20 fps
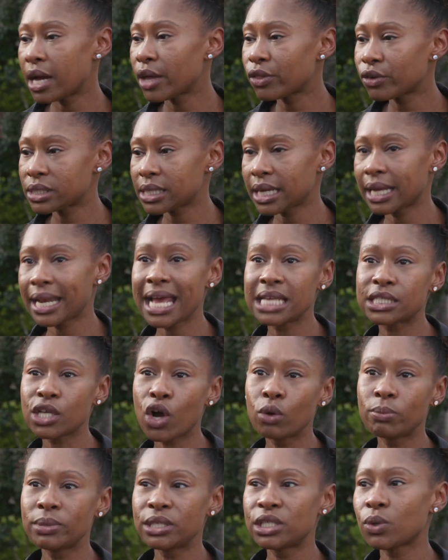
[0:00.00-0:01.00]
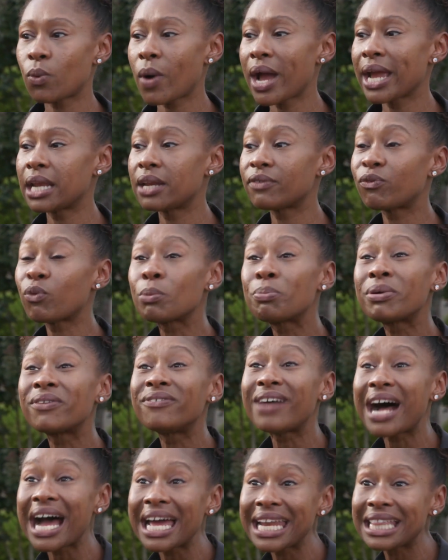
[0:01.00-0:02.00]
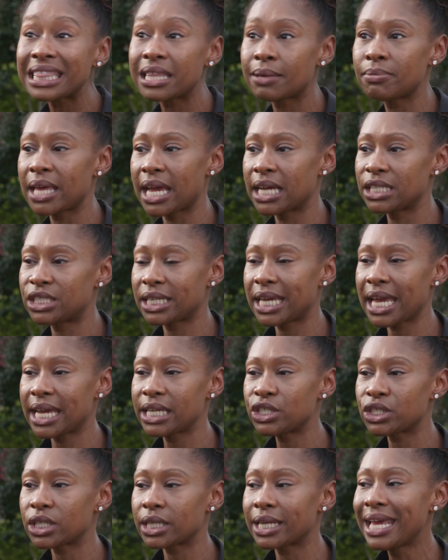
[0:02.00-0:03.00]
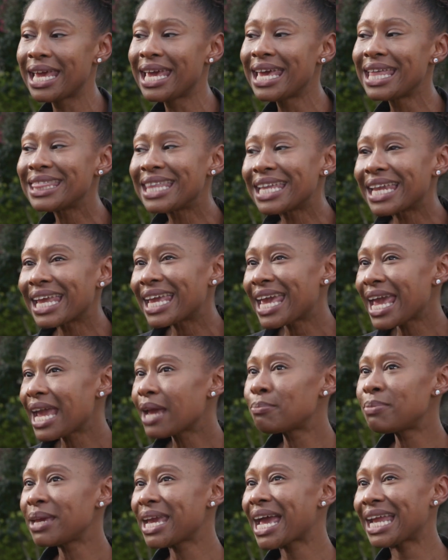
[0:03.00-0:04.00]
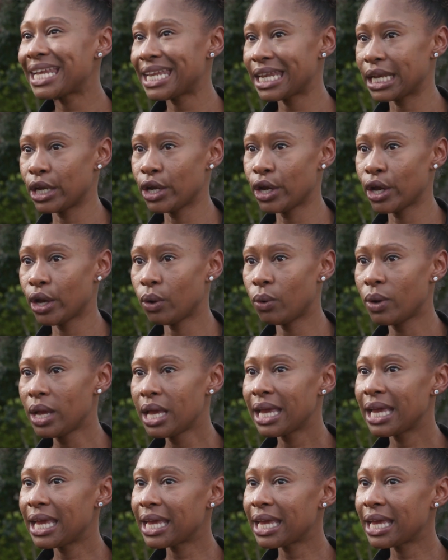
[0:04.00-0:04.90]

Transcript: other site has an OBGYN, if we're providing them the education, then it can't be I didn't know.